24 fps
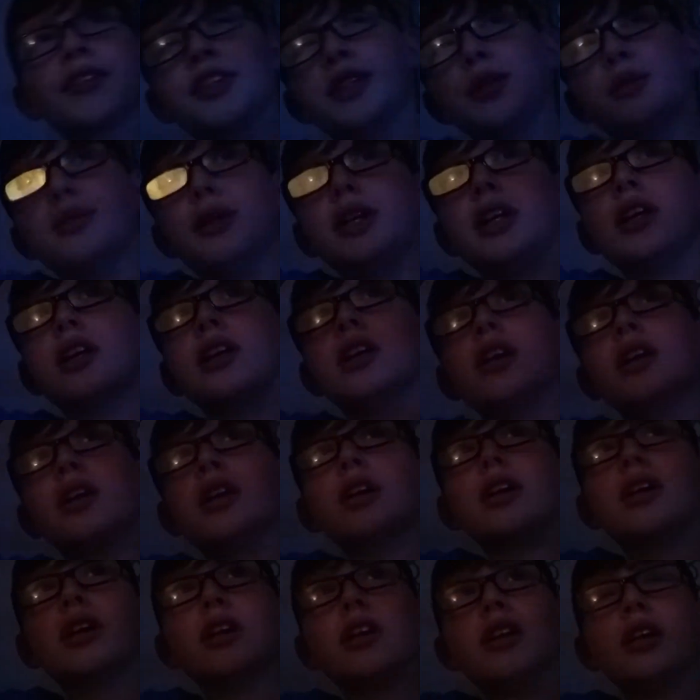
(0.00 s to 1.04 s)
to me
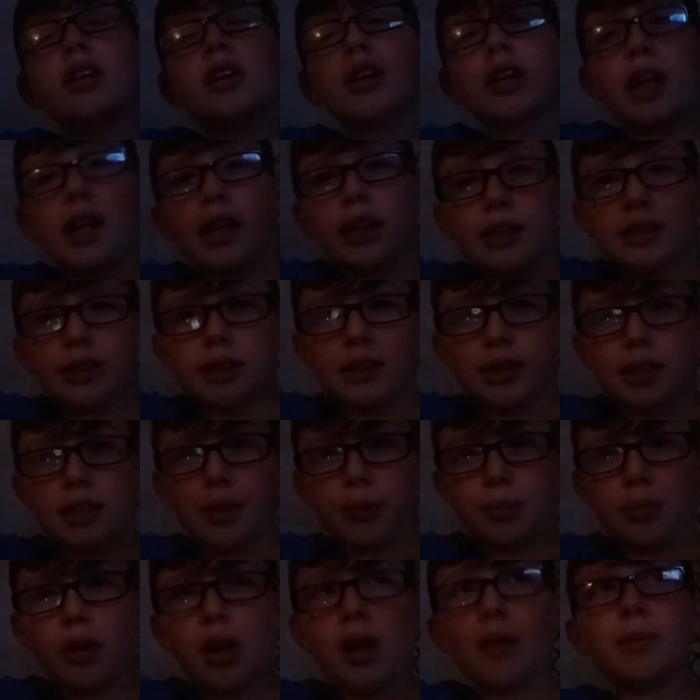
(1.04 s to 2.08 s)
because
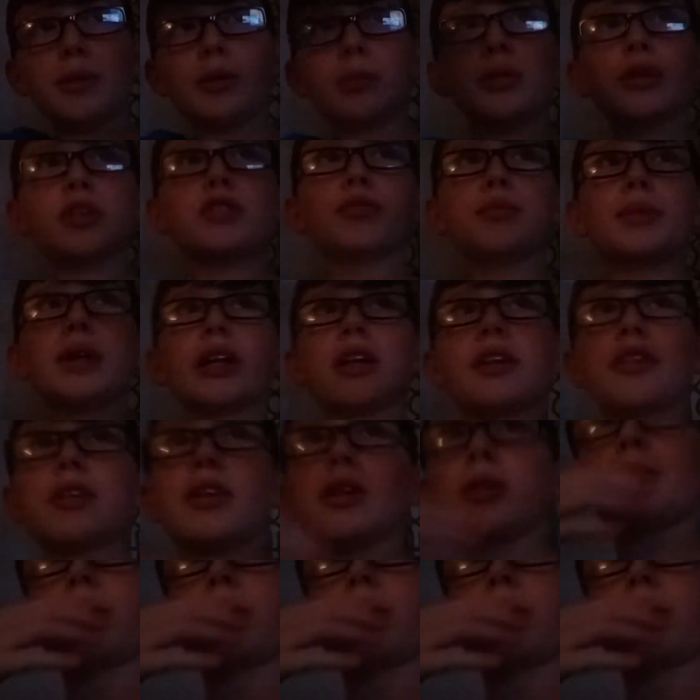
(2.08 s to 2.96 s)
they probably would have made a third